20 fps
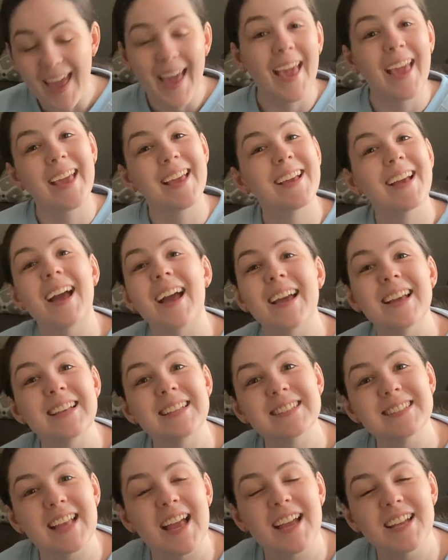Hey guys,
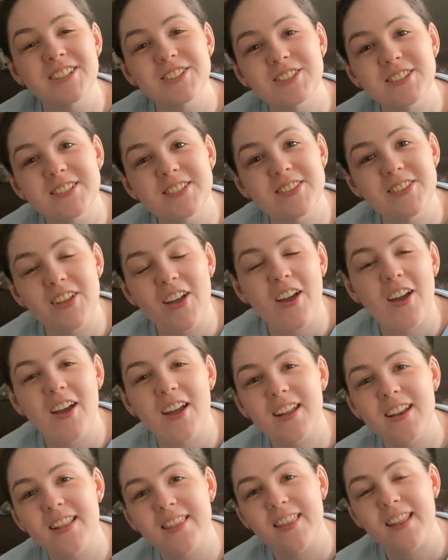I just
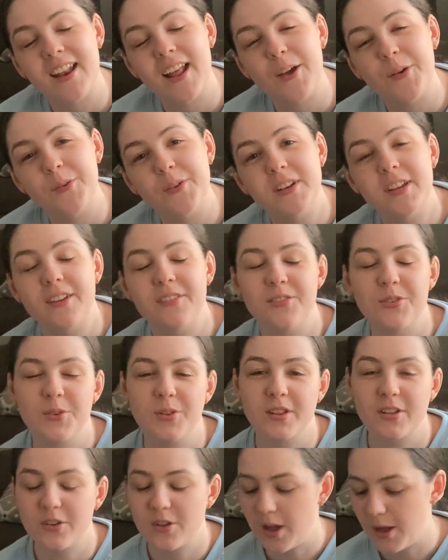thought that I would give you a
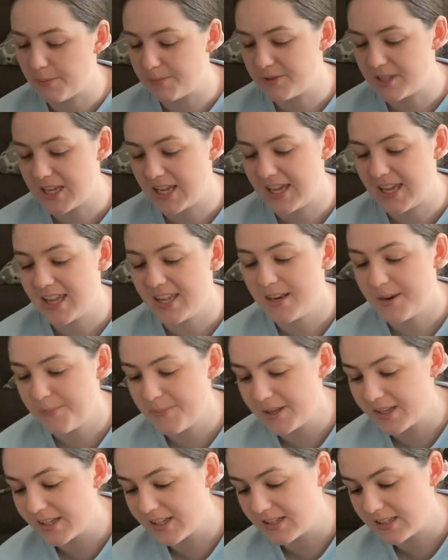little update
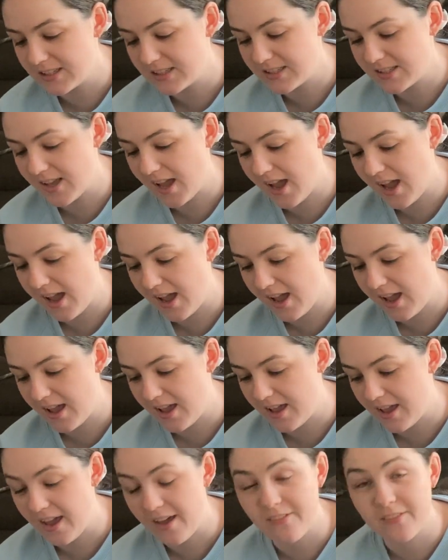because I
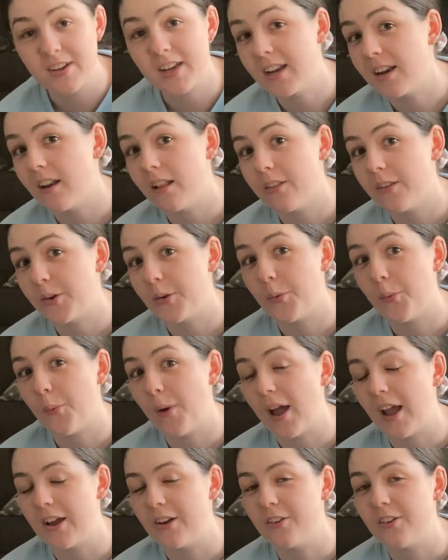haven't in a little
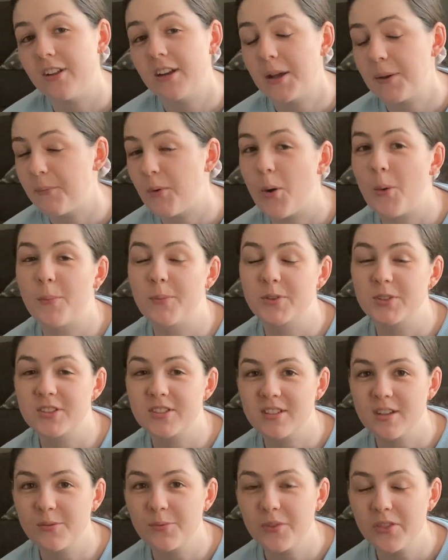while, and I'm almost
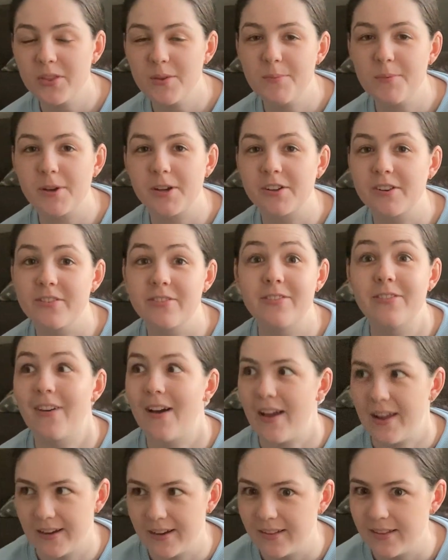done with the book
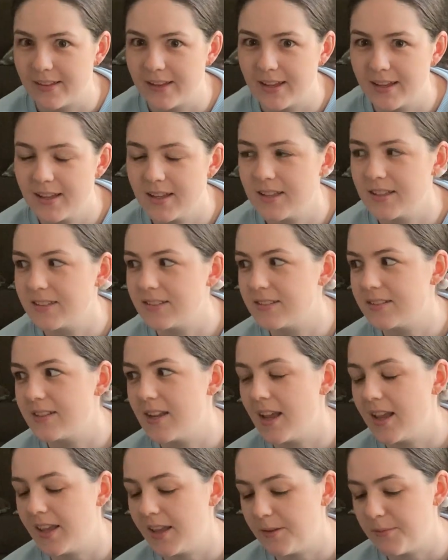finally. It's
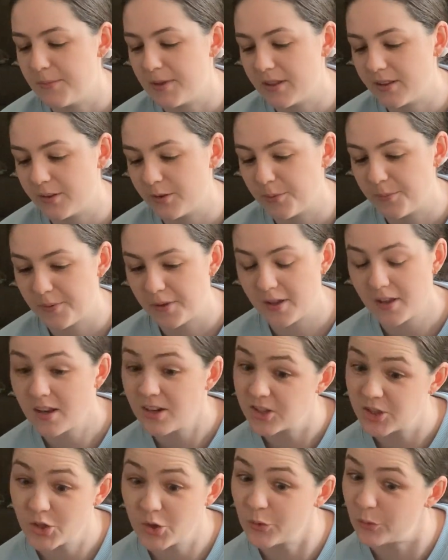taking me a little bit
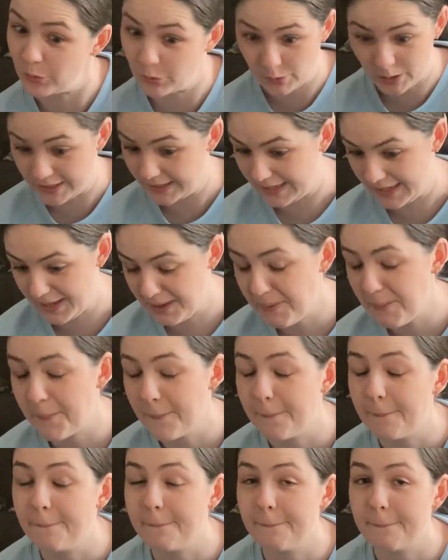to read it
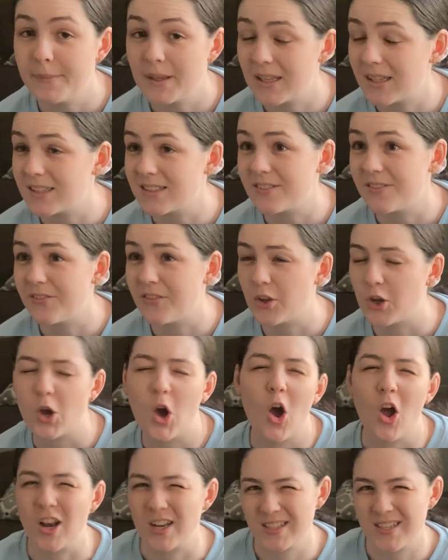because of the
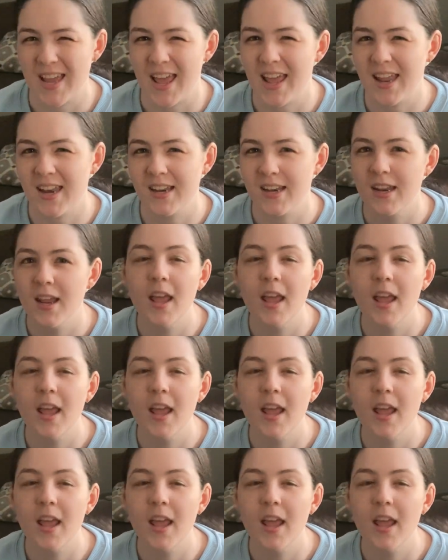content.